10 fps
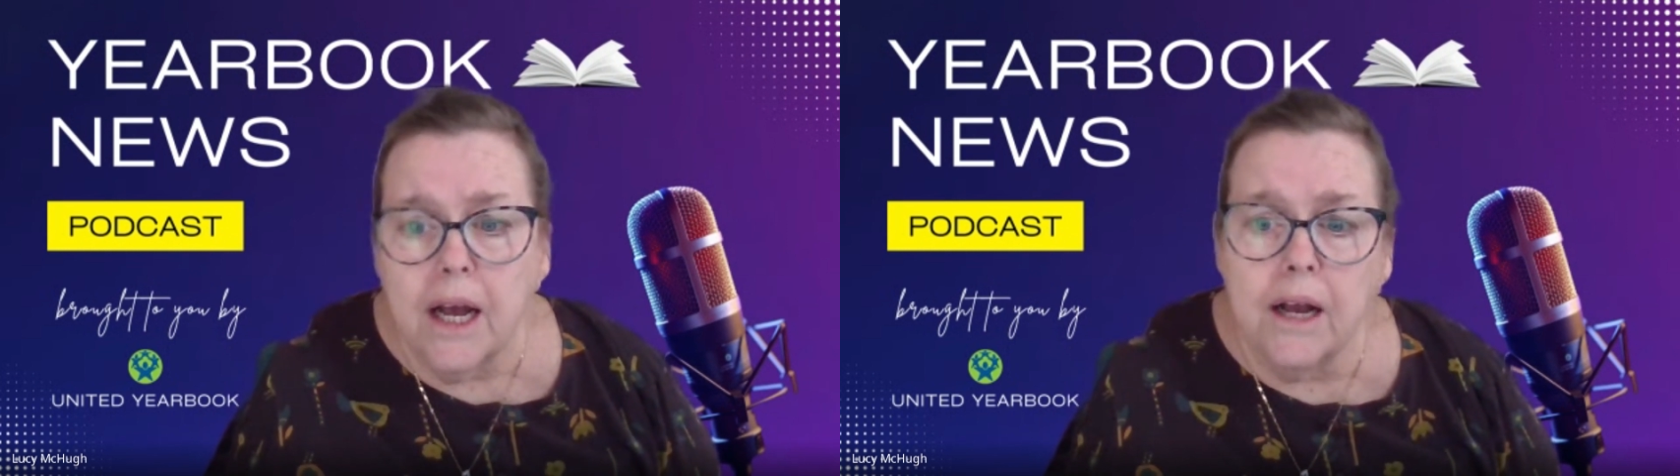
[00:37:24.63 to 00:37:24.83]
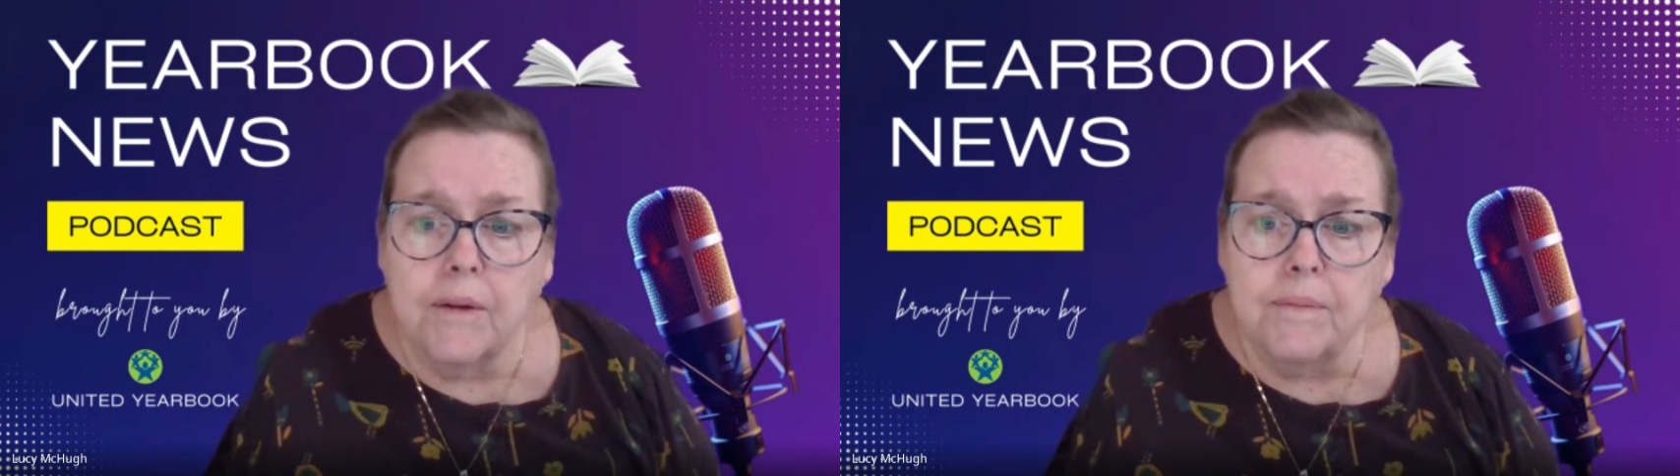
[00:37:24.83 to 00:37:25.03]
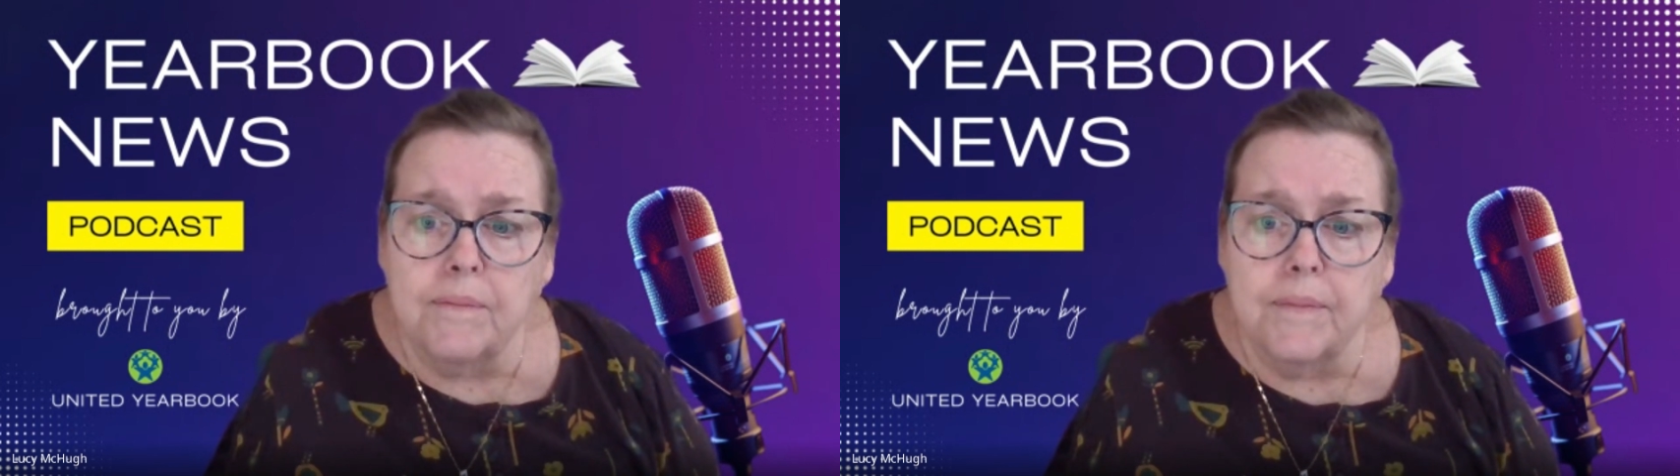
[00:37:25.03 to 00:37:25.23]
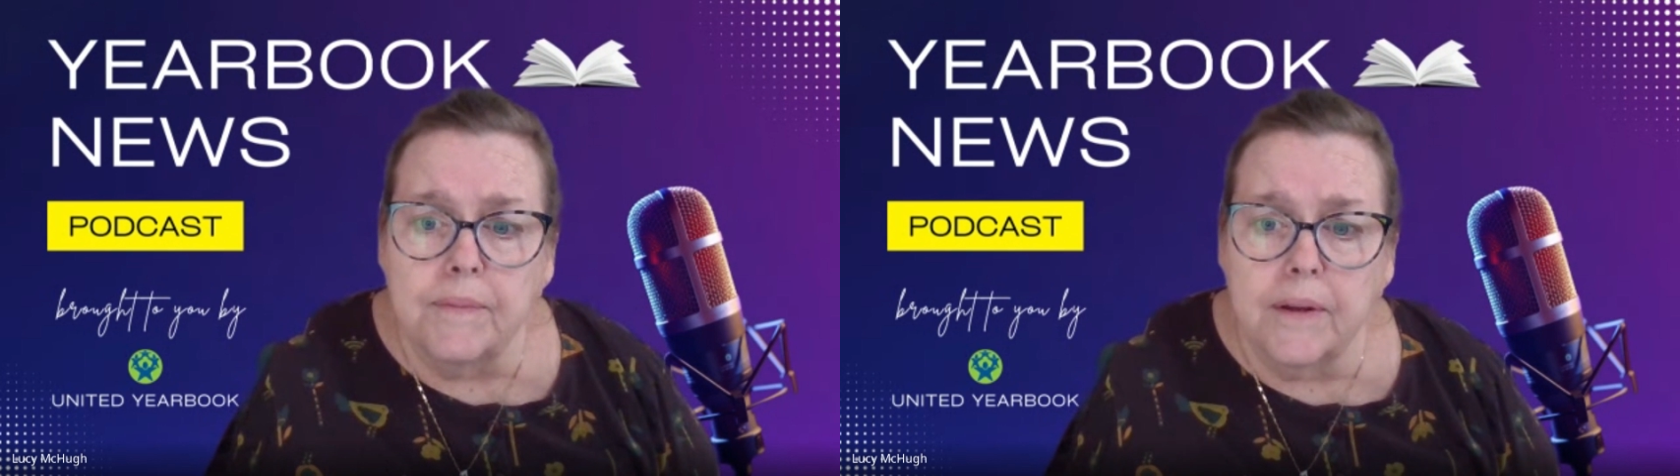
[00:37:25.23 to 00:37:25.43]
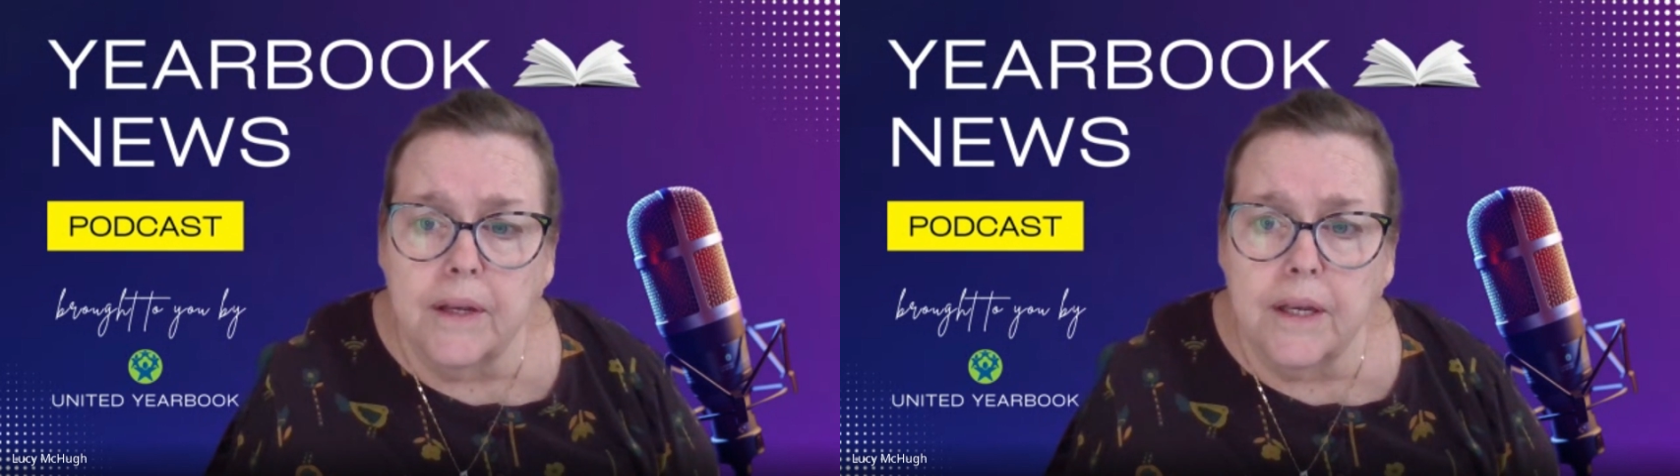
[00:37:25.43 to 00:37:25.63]

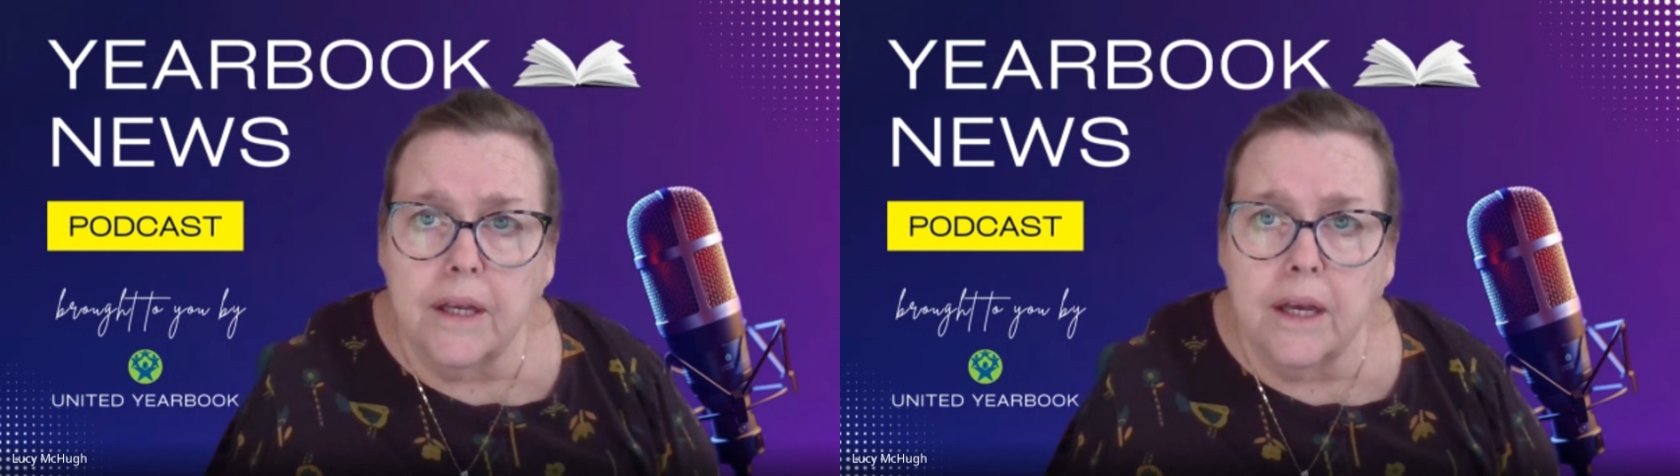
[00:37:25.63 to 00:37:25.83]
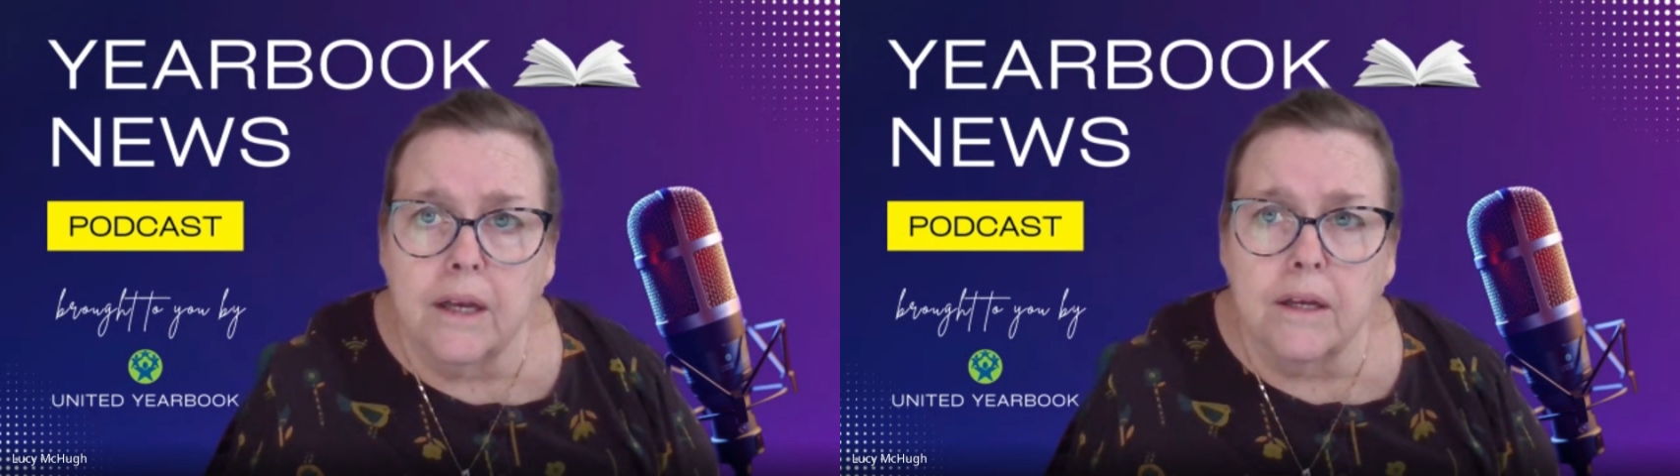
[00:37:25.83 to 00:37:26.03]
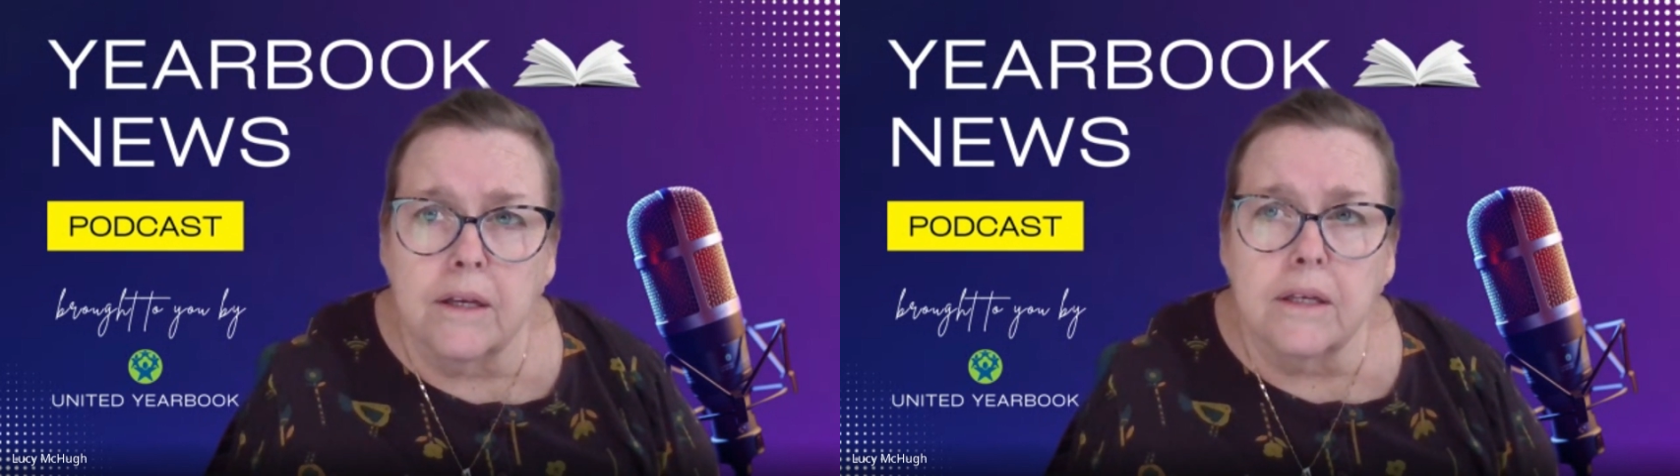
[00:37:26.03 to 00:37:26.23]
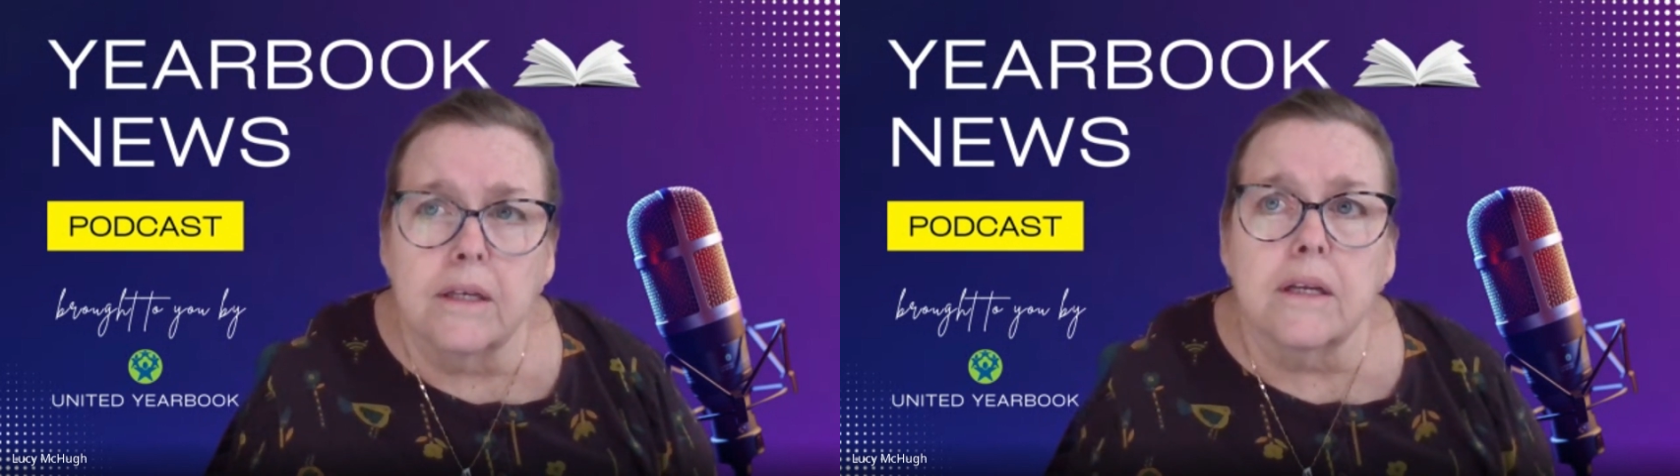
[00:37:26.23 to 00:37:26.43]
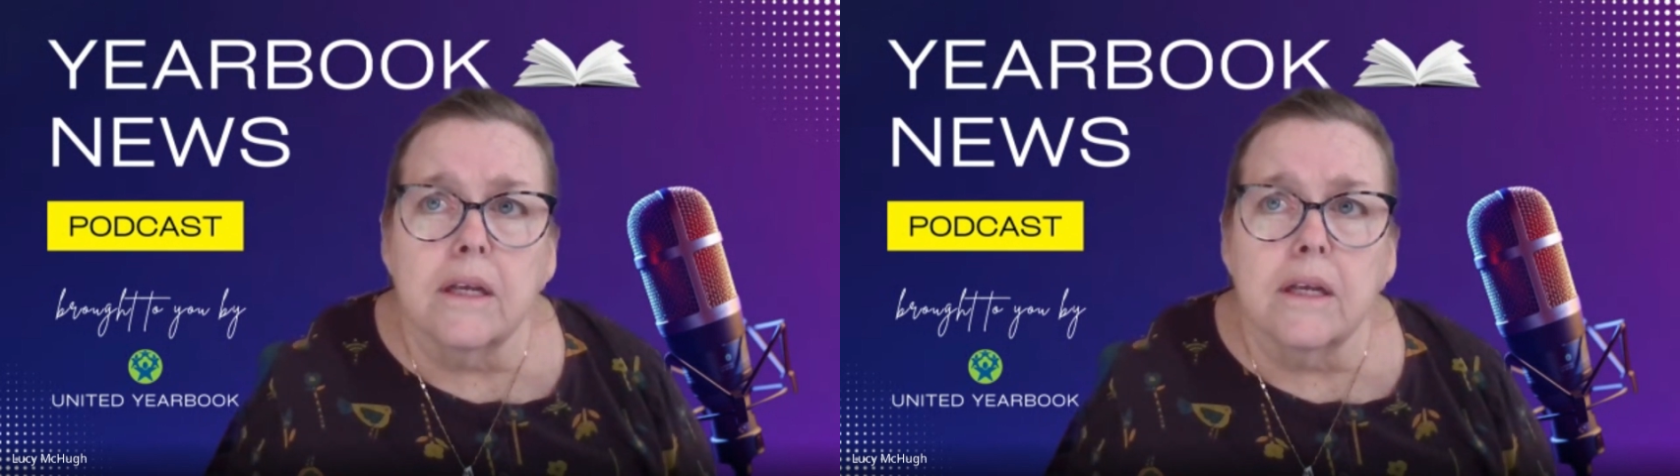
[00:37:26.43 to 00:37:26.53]
a